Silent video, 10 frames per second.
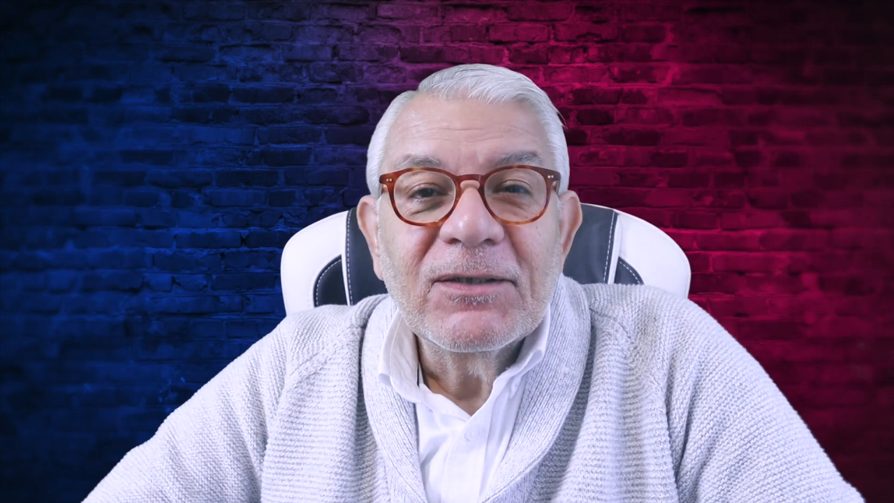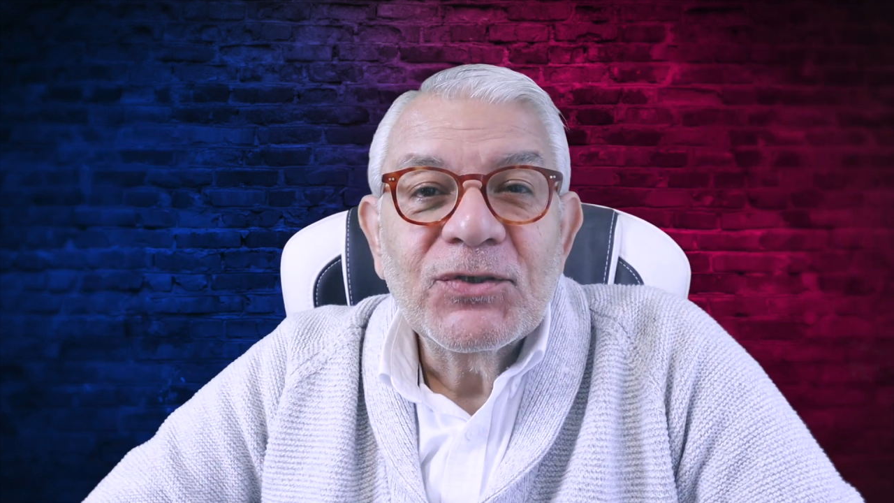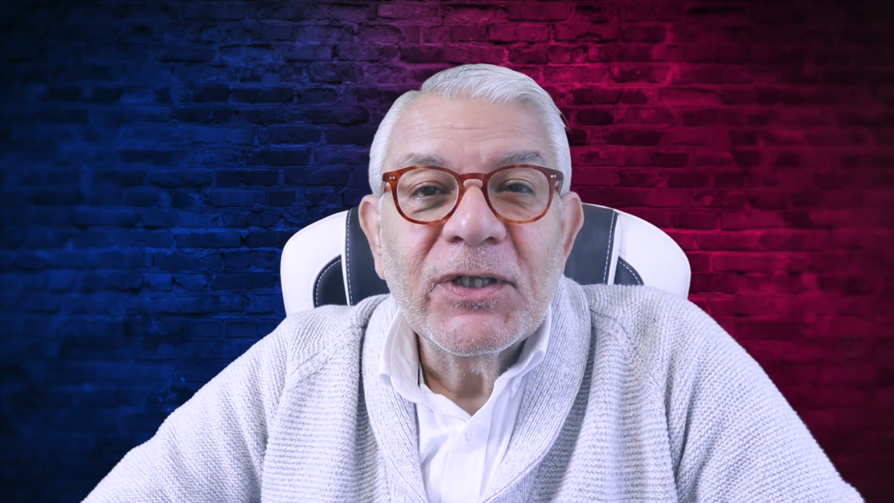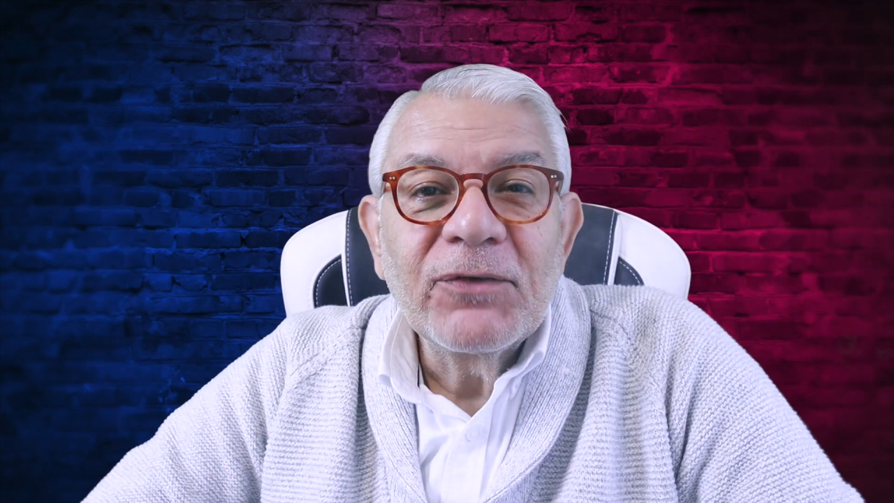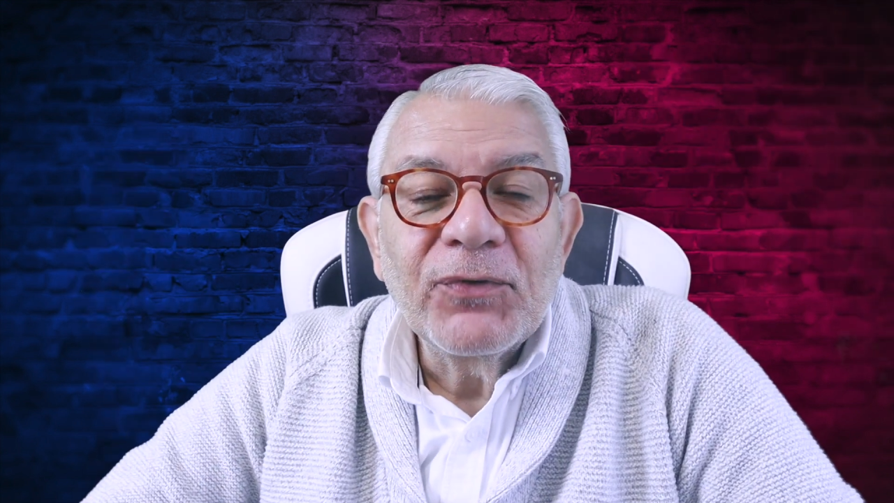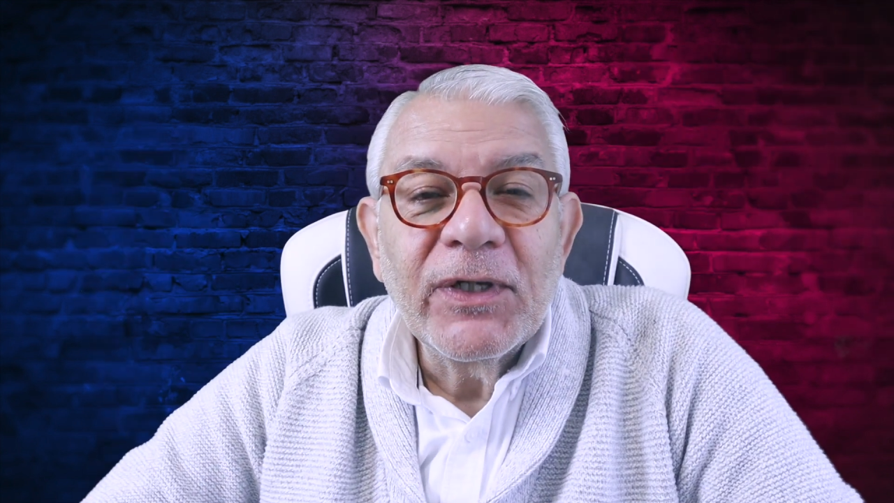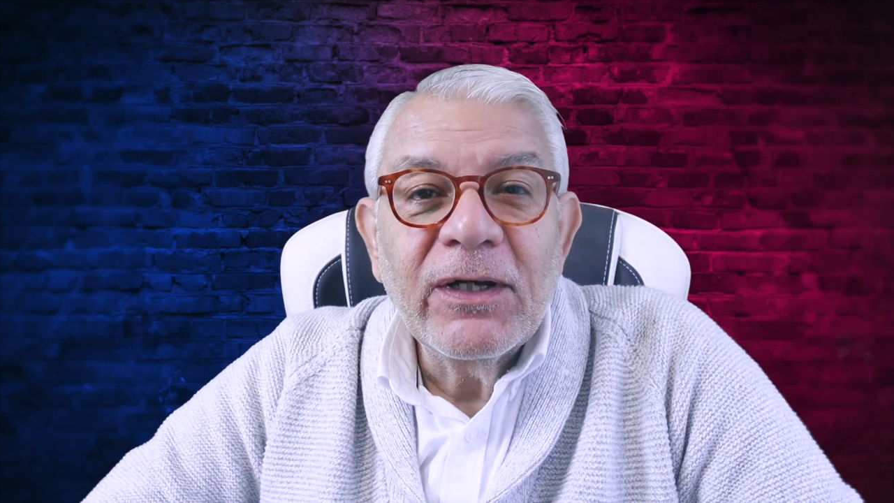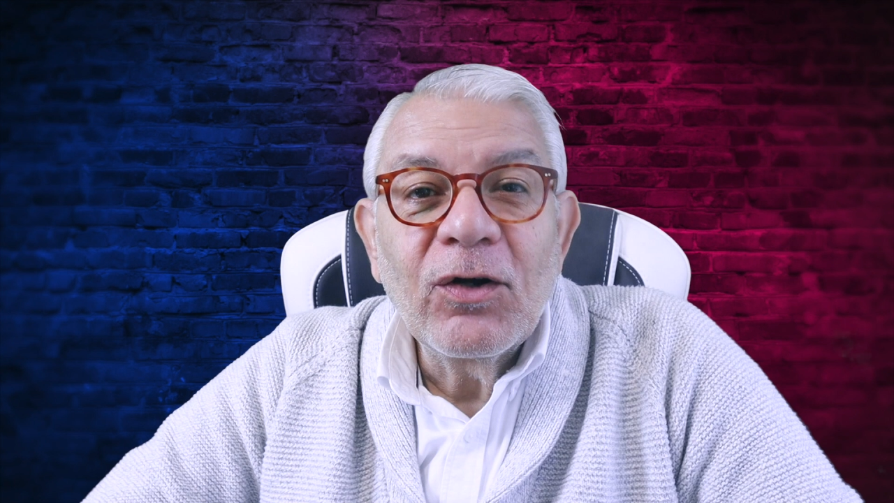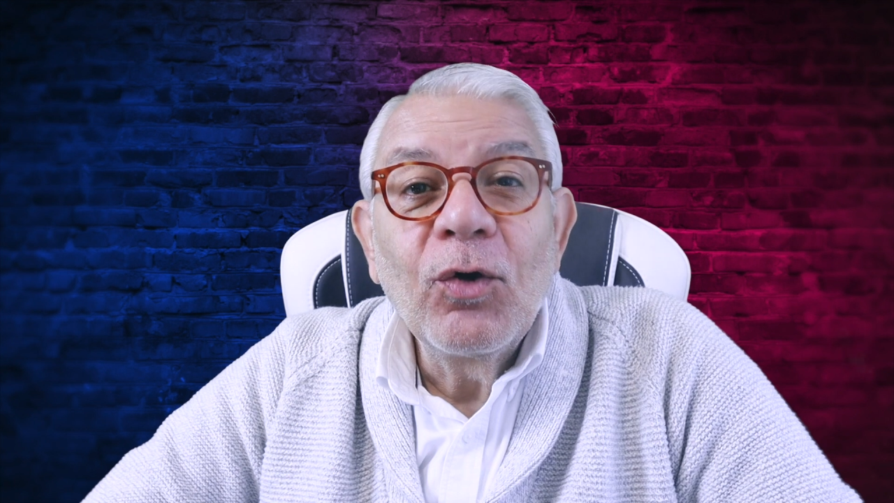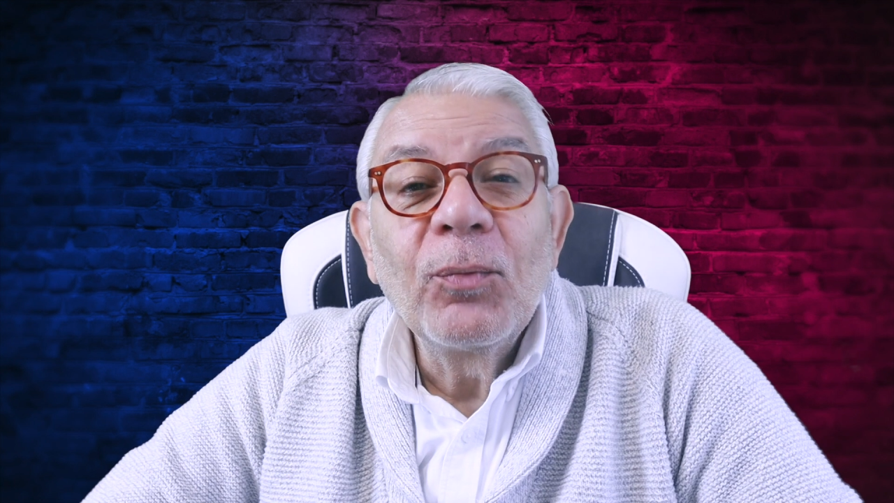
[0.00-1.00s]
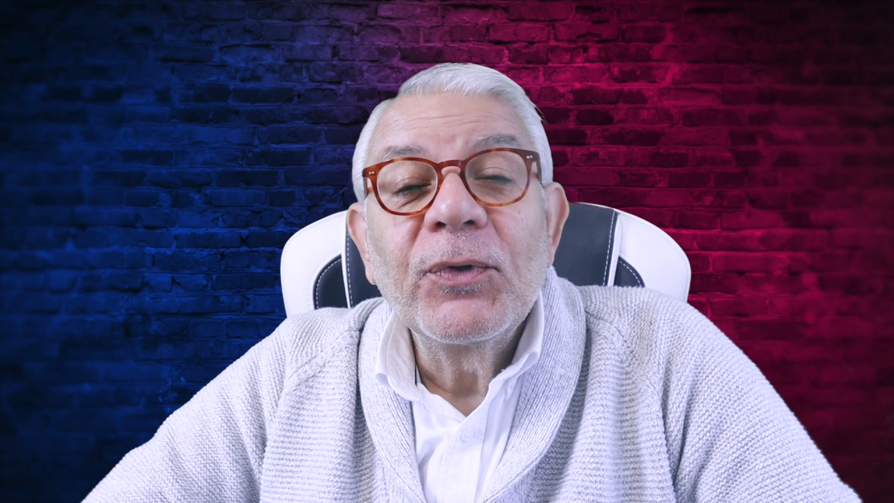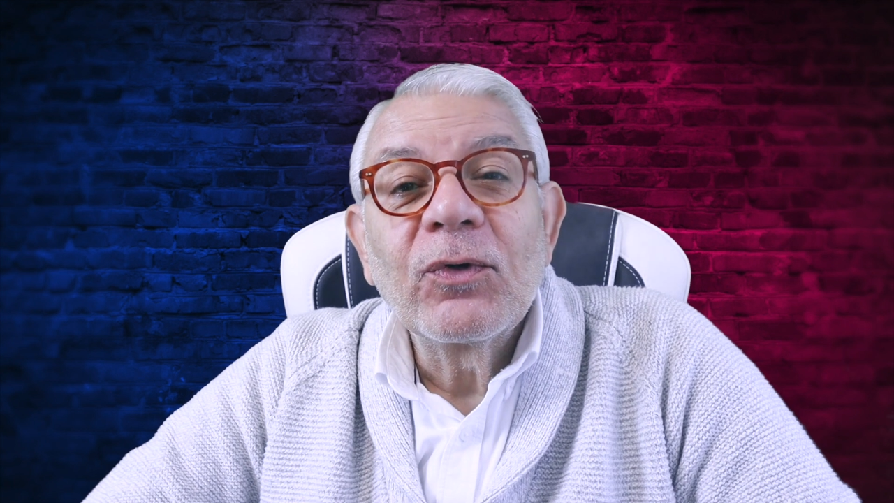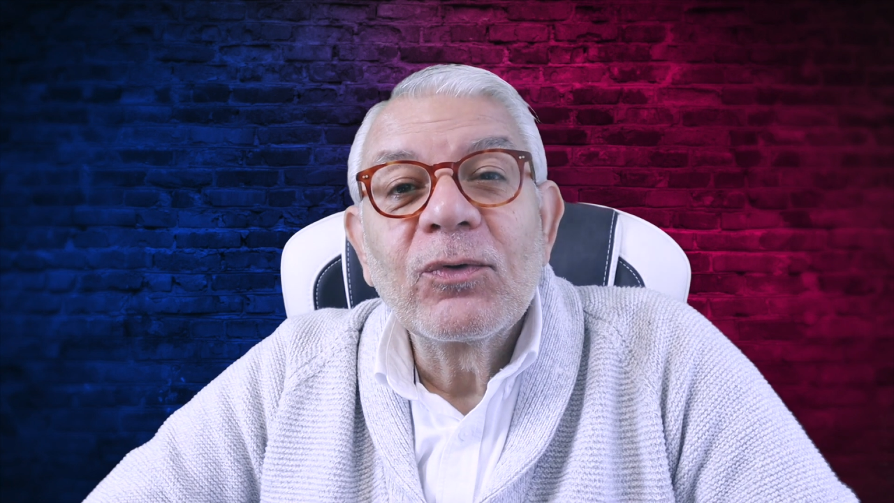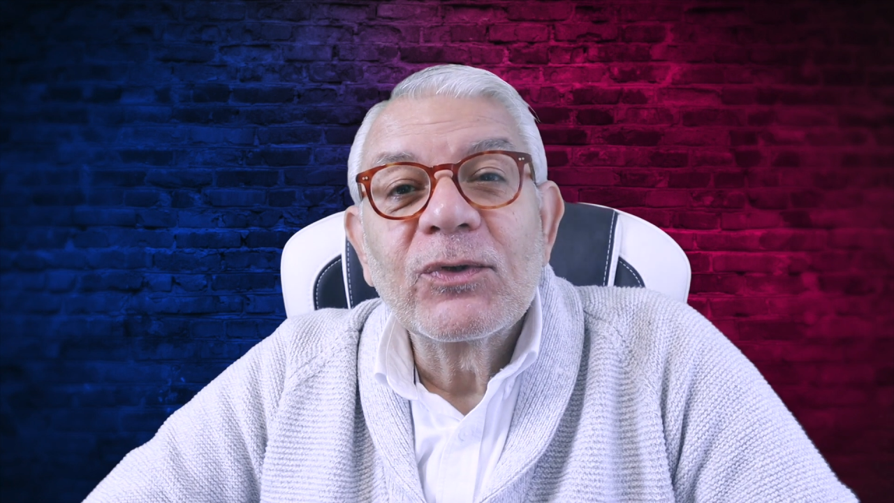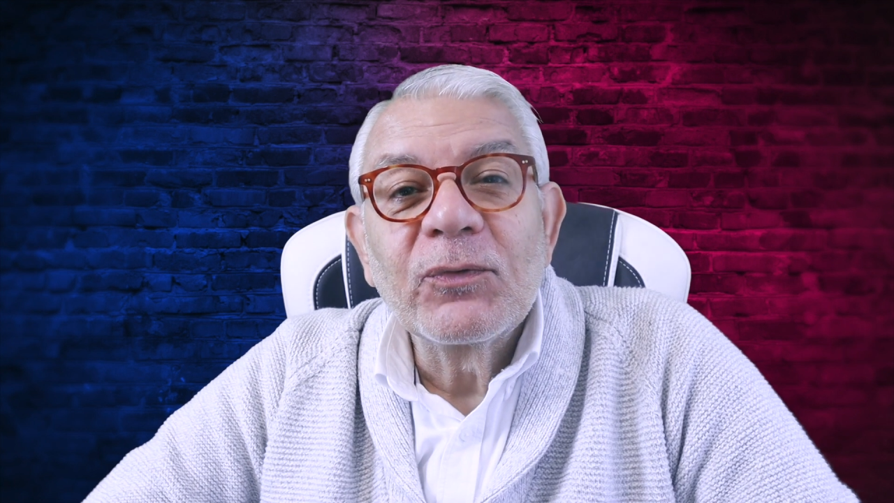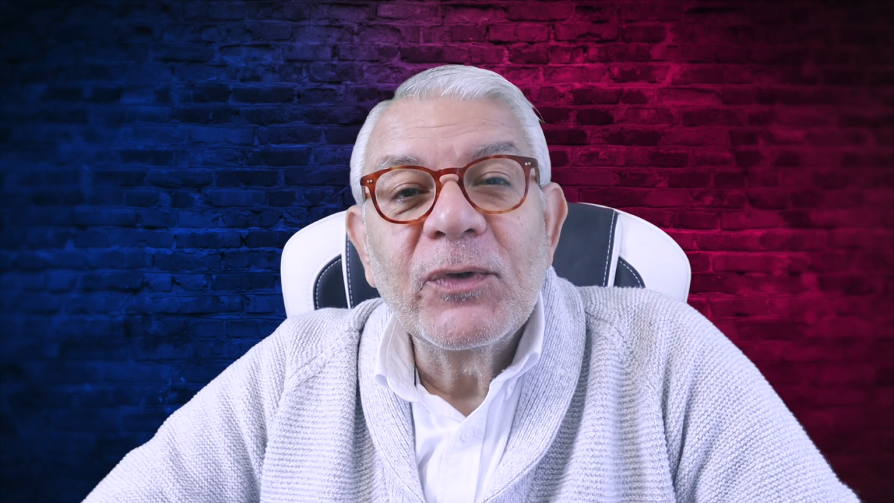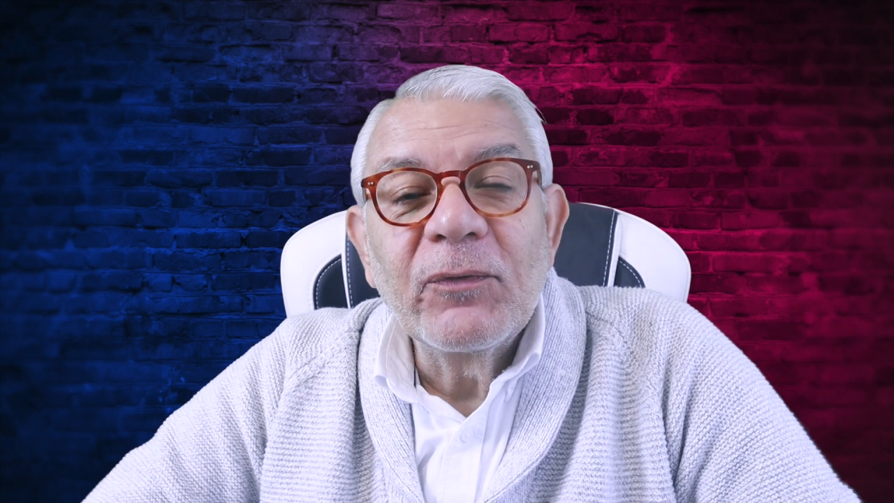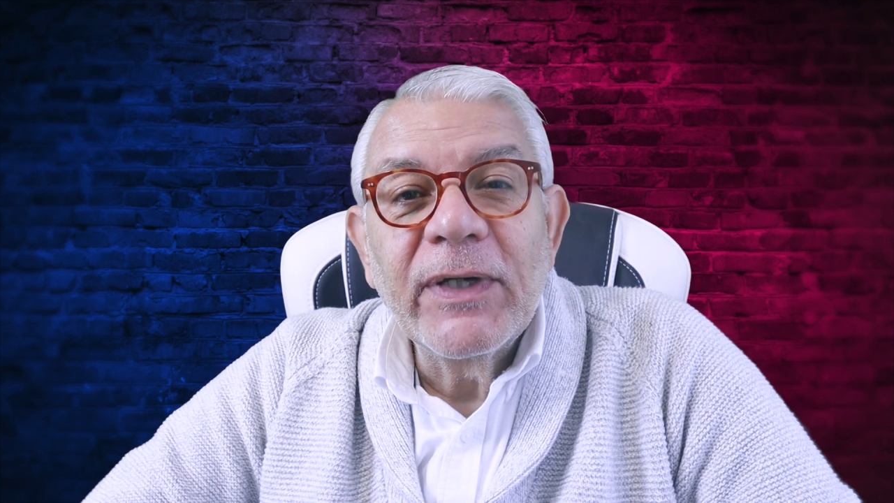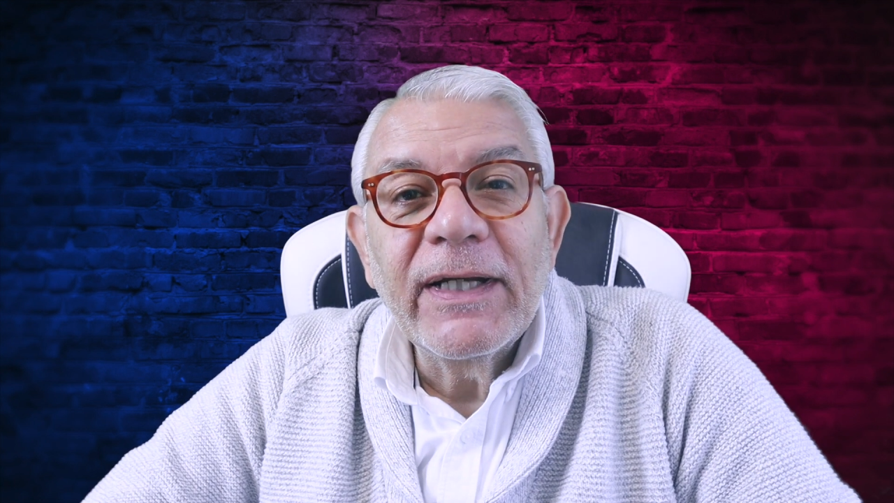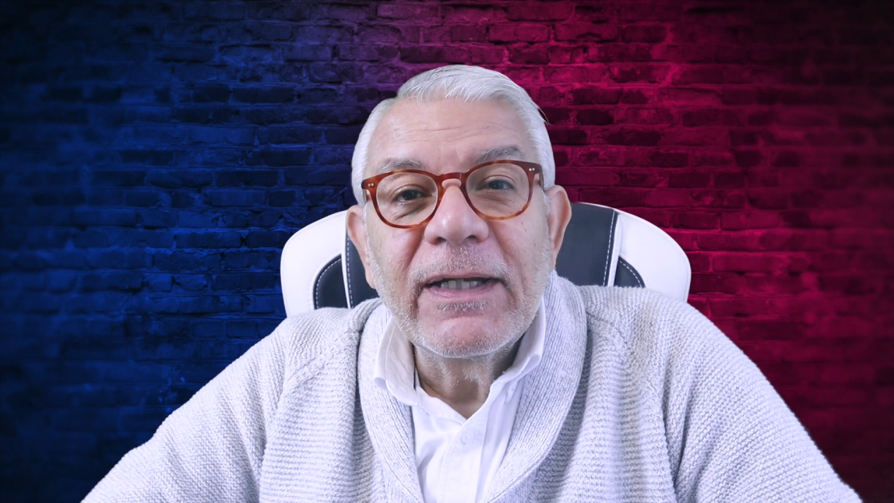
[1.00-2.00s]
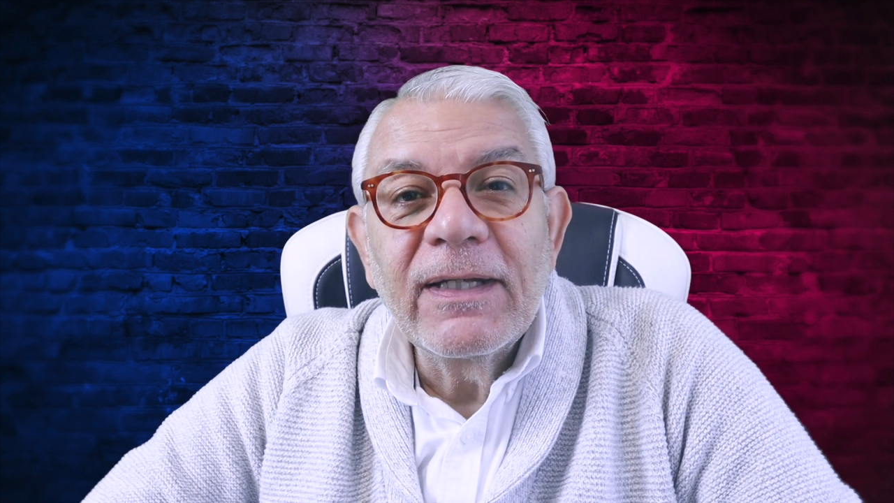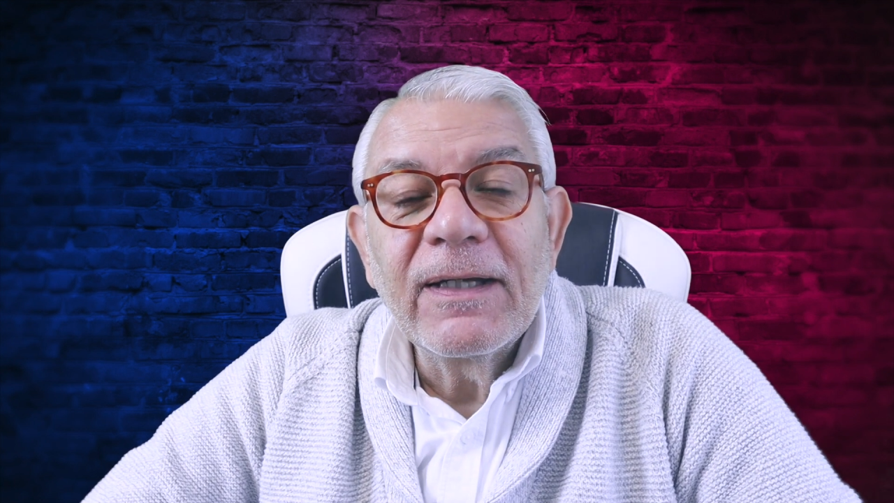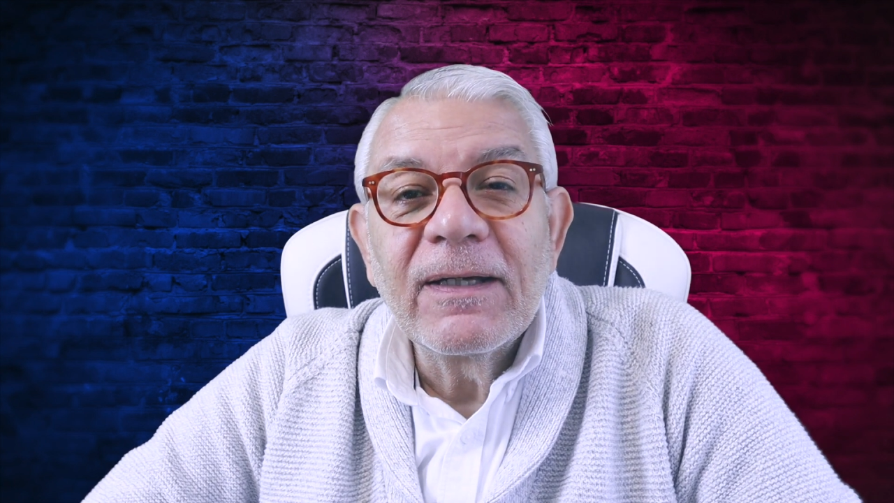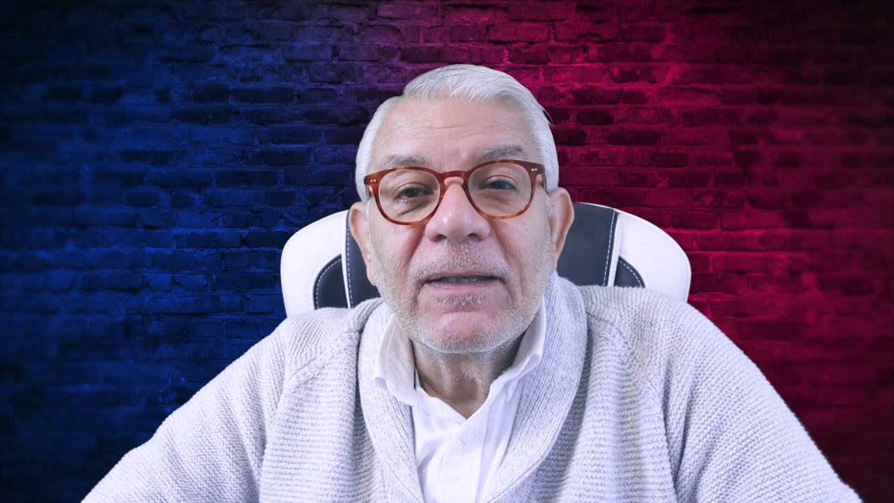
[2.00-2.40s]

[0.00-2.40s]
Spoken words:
Sharif here, hope you're all doing well.